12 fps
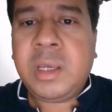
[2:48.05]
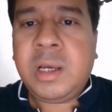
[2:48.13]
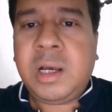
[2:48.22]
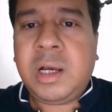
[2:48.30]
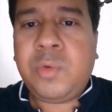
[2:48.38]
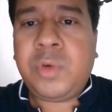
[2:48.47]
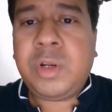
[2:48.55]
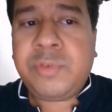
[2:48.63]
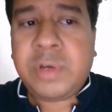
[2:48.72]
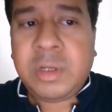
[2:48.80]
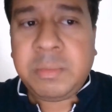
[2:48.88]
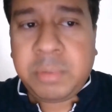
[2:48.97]
One of
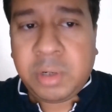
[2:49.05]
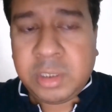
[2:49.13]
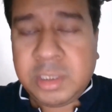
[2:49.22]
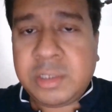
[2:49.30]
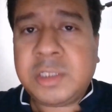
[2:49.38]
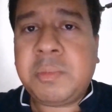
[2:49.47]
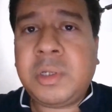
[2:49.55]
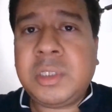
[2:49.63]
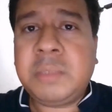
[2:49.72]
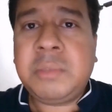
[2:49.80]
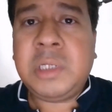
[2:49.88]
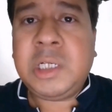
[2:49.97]
our important
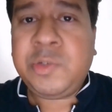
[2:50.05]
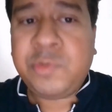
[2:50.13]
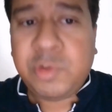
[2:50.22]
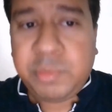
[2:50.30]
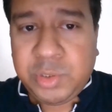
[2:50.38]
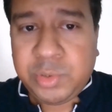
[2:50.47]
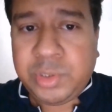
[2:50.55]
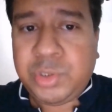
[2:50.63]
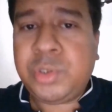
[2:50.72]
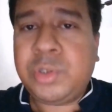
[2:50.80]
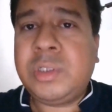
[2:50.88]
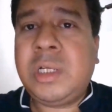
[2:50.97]
responsibility will be to
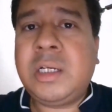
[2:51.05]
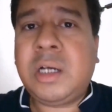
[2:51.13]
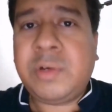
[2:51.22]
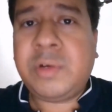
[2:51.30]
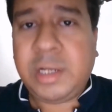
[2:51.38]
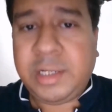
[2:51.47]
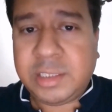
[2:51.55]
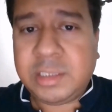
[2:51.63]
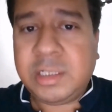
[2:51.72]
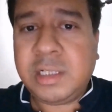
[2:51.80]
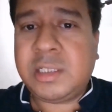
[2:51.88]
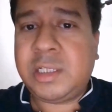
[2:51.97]
ensure that our
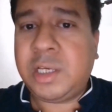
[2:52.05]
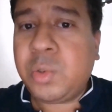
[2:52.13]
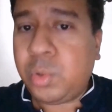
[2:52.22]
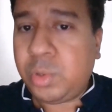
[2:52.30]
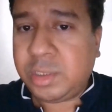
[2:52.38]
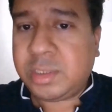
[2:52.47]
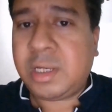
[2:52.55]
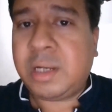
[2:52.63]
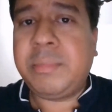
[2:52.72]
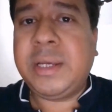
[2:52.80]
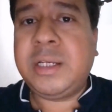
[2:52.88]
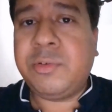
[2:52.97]
internal stakeholders are
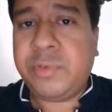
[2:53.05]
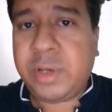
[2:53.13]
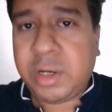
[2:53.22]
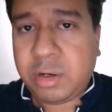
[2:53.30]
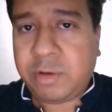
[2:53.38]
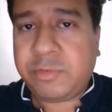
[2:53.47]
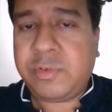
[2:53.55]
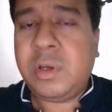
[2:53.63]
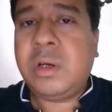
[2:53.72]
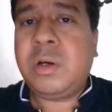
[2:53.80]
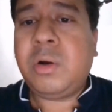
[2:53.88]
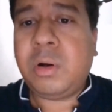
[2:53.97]
made aware of
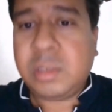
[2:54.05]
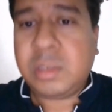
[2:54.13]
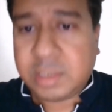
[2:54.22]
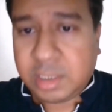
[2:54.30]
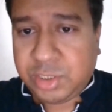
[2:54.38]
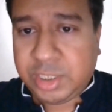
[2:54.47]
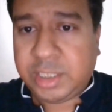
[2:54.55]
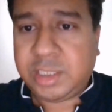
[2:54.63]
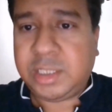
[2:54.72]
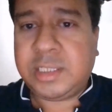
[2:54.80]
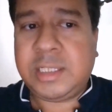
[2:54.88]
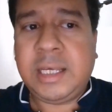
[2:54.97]
all such
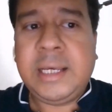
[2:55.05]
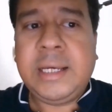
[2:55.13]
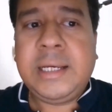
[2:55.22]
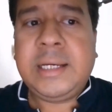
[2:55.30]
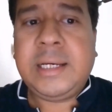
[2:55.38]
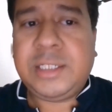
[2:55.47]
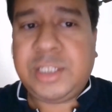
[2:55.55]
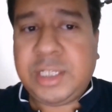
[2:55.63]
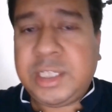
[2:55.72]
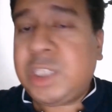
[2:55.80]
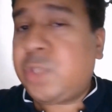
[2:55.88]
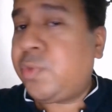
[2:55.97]
changes
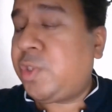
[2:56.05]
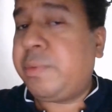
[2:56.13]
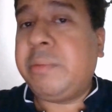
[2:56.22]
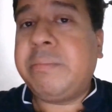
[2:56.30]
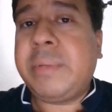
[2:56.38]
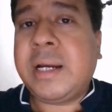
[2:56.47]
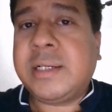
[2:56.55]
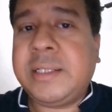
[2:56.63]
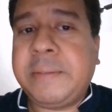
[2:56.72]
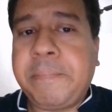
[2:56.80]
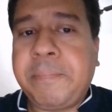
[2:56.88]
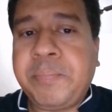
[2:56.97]
which may impact
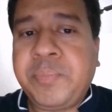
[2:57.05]
them.